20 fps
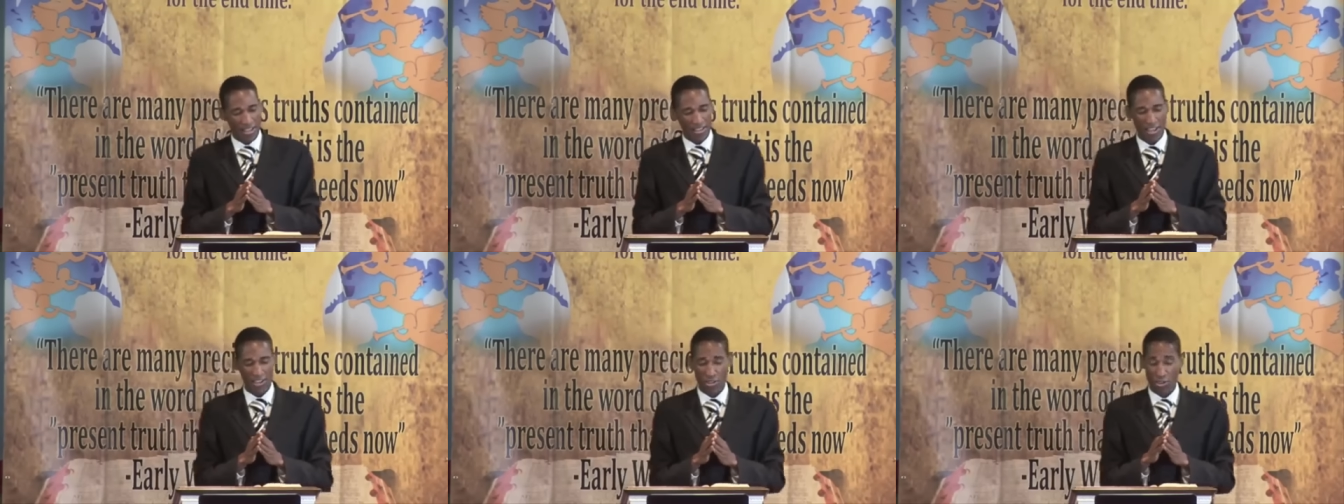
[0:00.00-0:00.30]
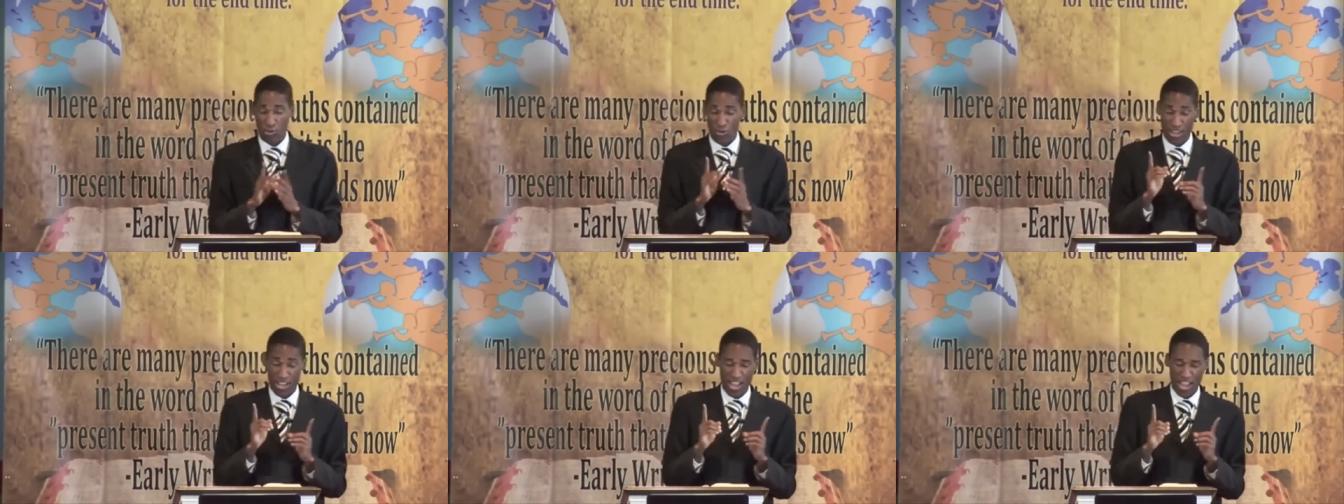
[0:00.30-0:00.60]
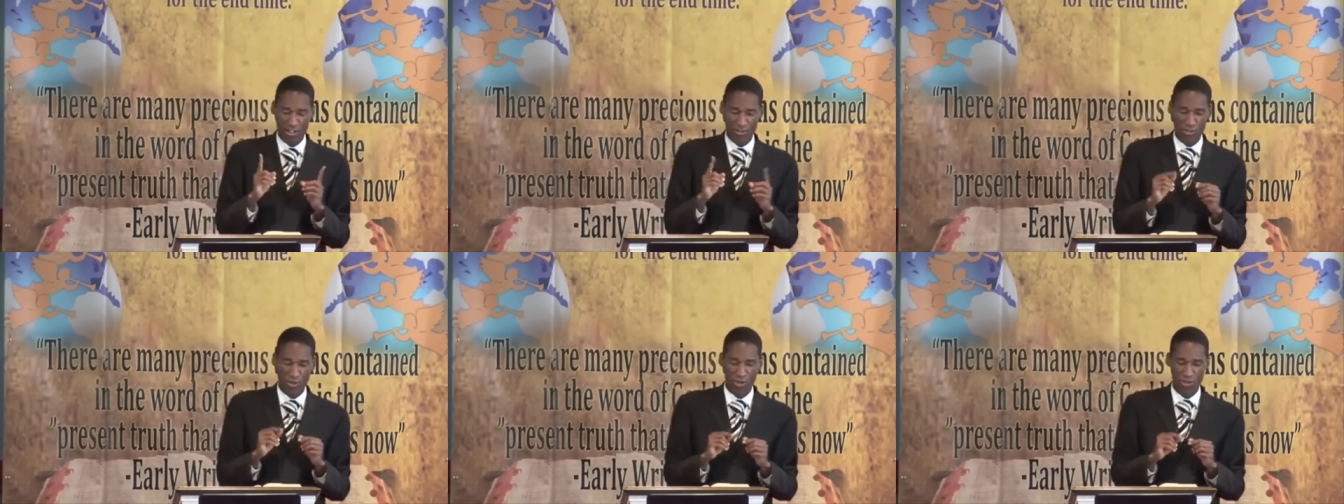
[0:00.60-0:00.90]
The three
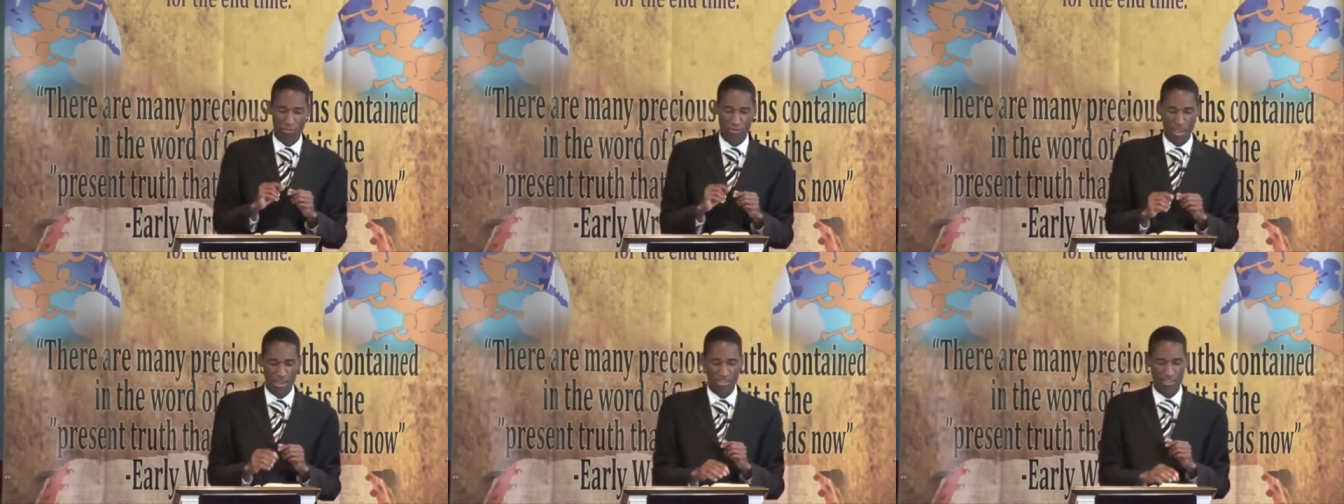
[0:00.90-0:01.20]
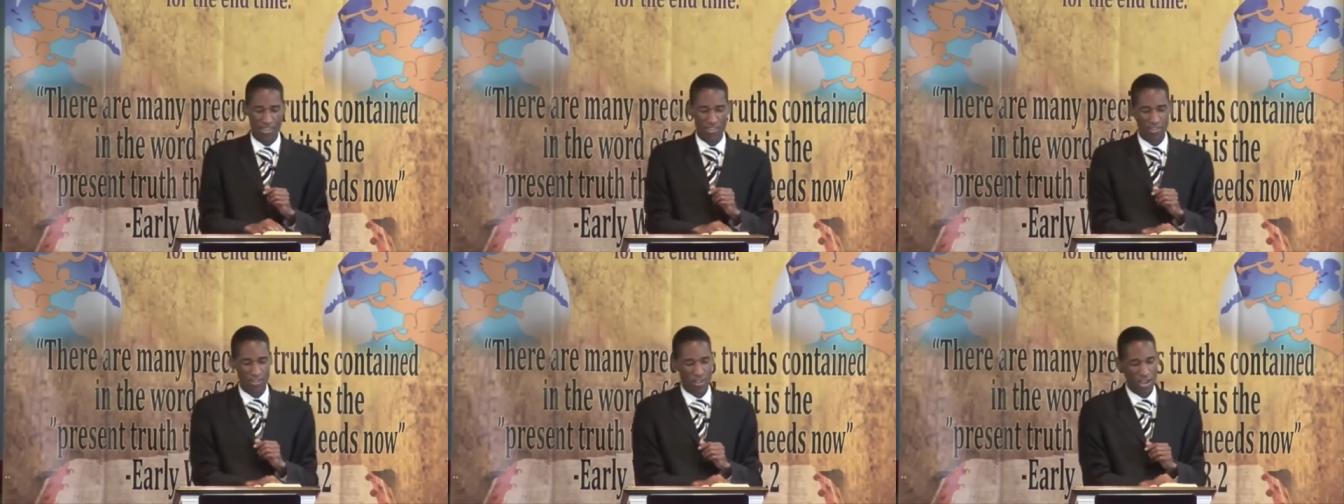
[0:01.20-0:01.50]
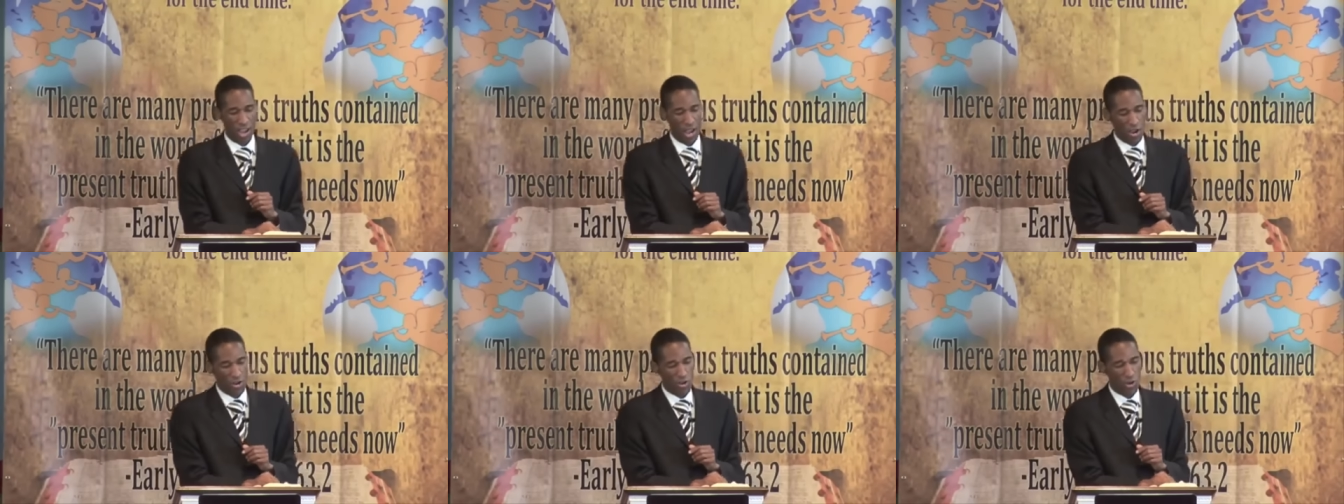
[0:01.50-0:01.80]
angels' message.
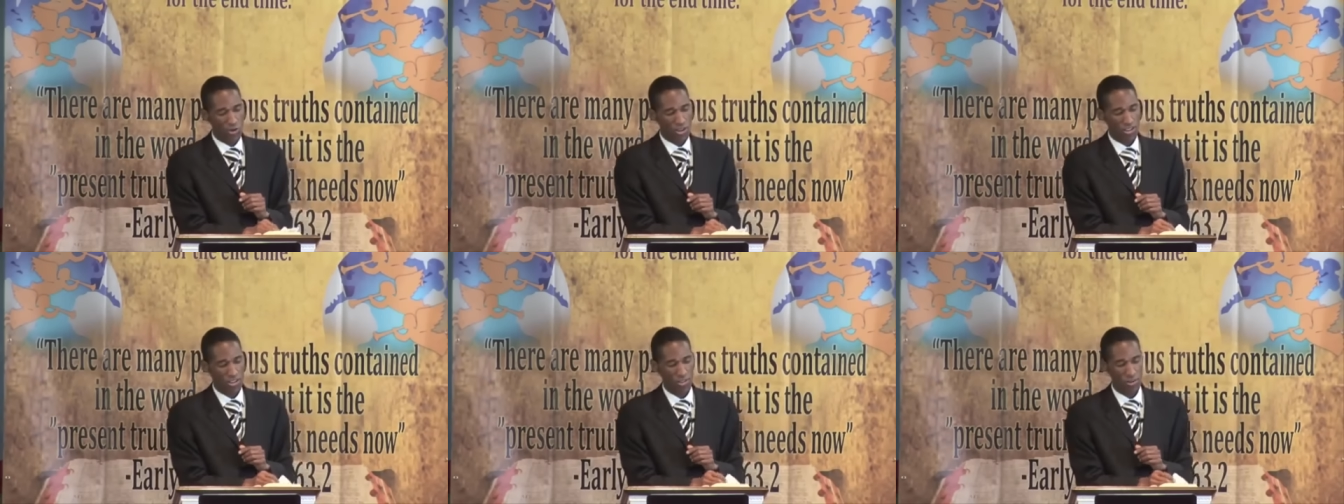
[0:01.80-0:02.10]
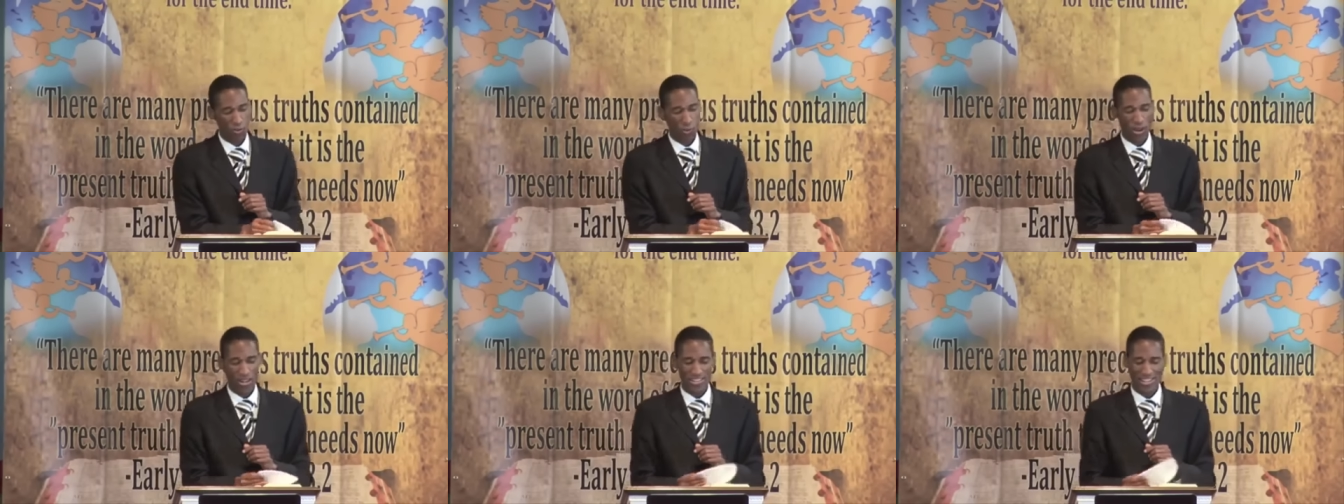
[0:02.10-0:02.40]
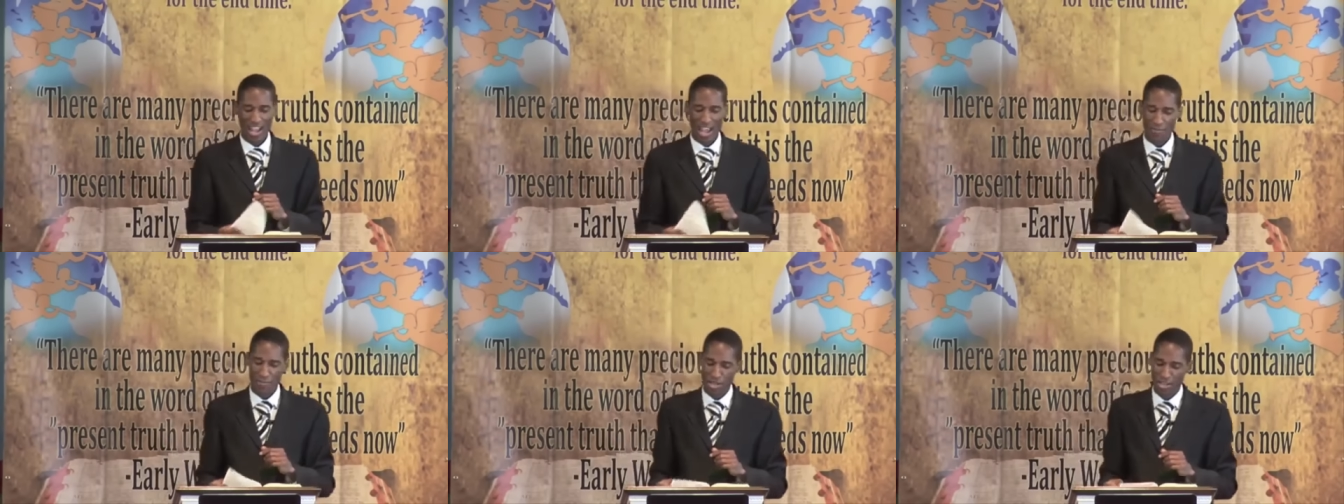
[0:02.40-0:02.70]
Notice what
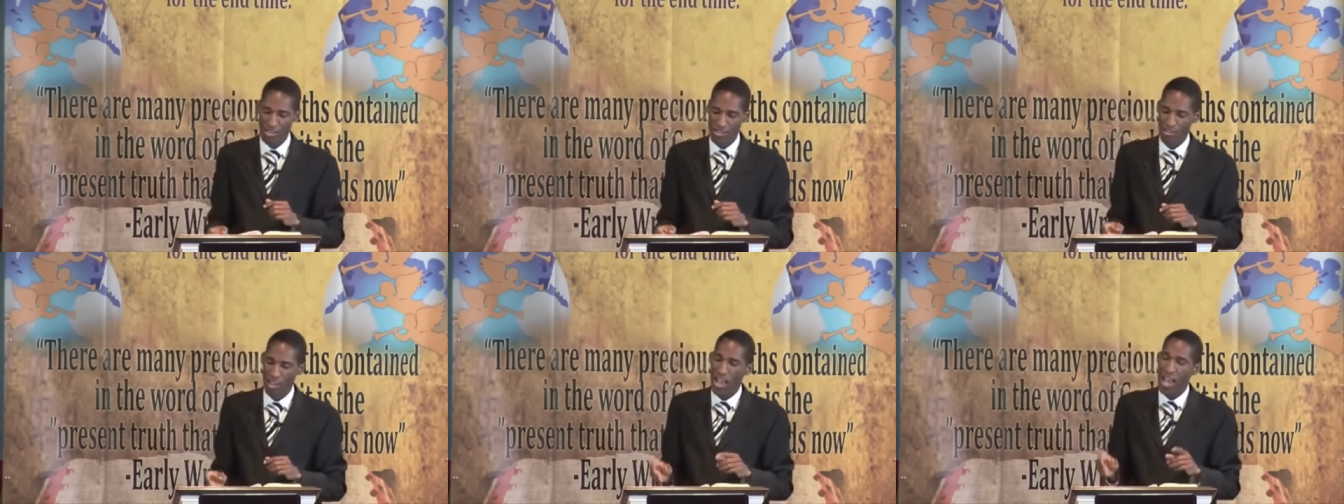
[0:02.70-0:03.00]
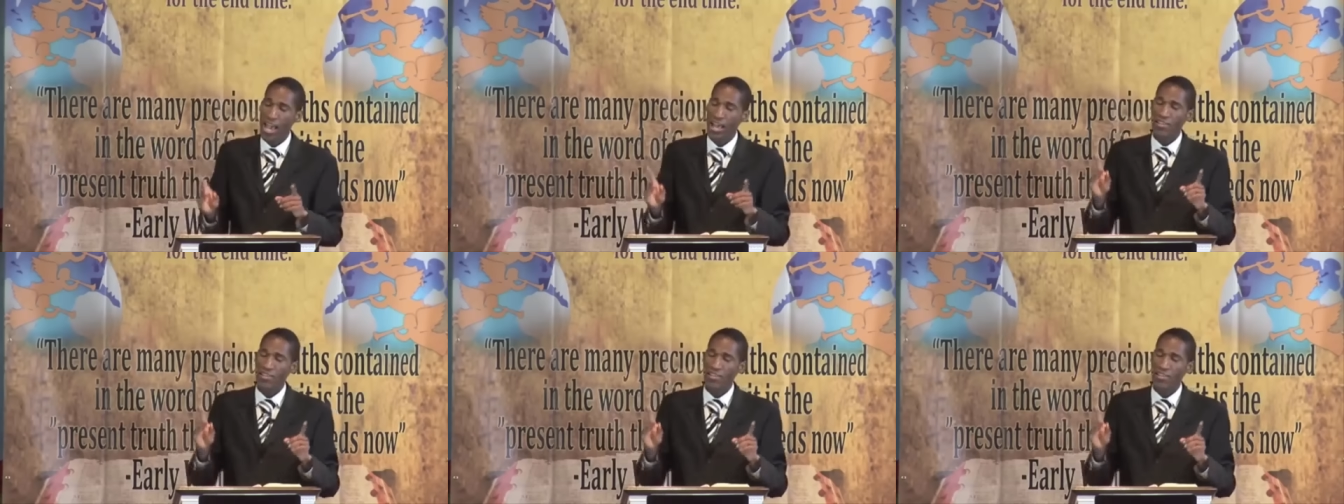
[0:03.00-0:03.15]
time it is.